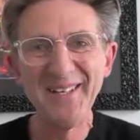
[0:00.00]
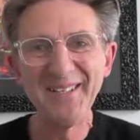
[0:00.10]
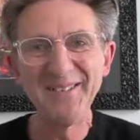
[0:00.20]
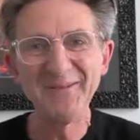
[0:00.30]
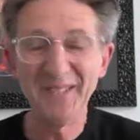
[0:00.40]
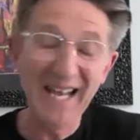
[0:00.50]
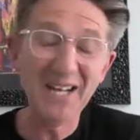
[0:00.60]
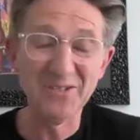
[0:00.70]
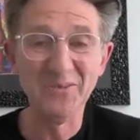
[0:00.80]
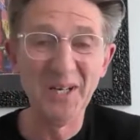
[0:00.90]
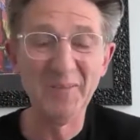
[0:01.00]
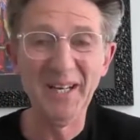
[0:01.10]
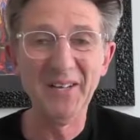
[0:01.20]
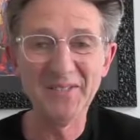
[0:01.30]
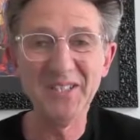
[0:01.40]
or the actual
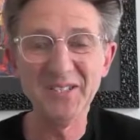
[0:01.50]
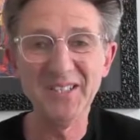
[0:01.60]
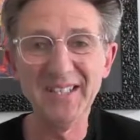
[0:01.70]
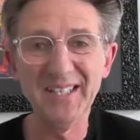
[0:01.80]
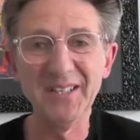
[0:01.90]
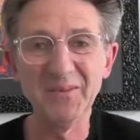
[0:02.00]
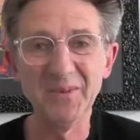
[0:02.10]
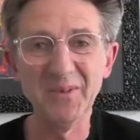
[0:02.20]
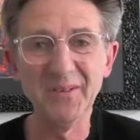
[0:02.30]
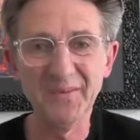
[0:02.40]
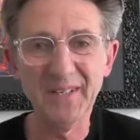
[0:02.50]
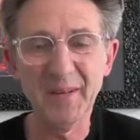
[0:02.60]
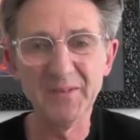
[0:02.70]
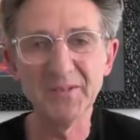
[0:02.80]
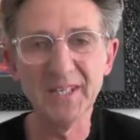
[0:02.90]
wipeout of CGT that will, of
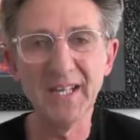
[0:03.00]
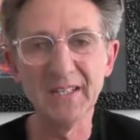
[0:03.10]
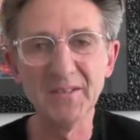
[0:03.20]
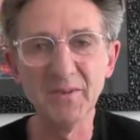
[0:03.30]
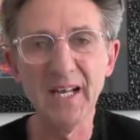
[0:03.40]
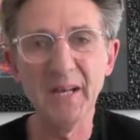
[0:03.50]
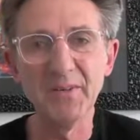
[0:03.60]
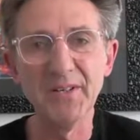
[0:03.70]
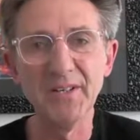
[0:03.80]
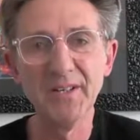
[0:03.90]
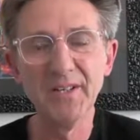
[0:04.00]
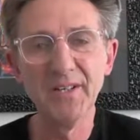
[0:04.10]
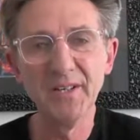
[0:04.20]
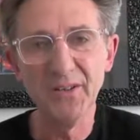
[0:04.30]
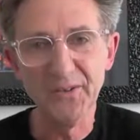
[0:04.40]
capital gain that will happen
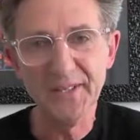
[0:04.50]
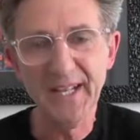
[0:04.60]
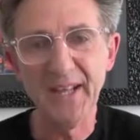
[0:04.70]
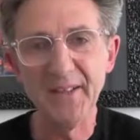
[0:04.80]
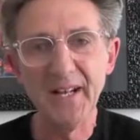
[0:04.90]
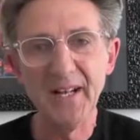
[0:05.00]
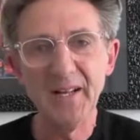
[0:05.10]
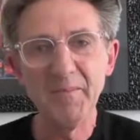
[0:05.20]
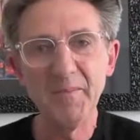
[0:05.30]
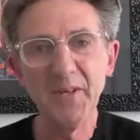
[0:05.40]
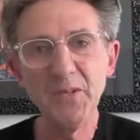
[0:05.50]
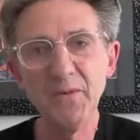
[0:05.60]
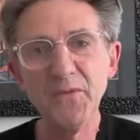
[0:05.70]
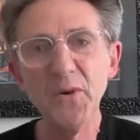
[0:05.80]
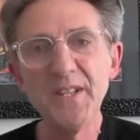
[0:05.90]
on death, but
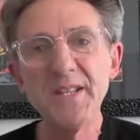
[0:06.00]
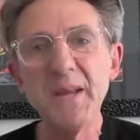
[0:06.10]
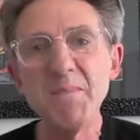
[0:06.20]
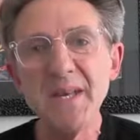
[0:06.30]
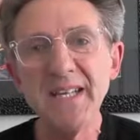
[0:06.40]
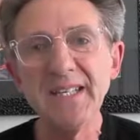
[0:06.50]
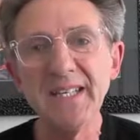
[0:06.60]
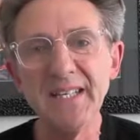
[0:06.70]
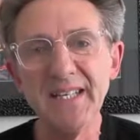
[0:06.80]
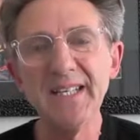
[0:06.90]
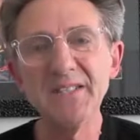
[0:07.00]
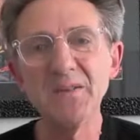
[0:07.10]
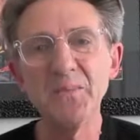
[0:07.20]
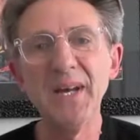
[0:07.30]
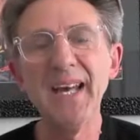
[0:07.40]
you avoid the immediate need
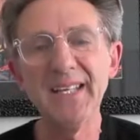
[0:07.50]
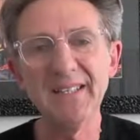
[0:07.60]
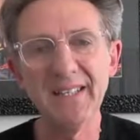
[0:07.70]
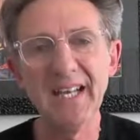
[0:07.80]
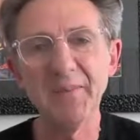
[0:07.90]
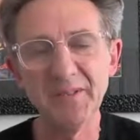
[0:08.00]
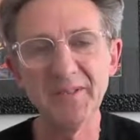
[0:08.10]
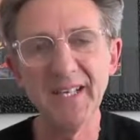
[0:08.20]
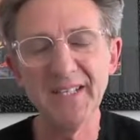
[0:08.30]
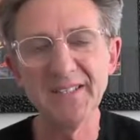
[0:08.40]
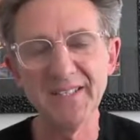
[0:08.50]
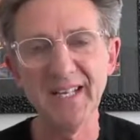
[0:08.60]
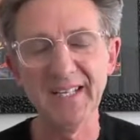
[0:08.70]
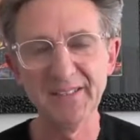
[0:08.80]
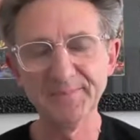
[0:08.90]
to pay the capital gains
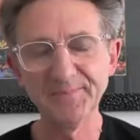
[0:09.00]
tax.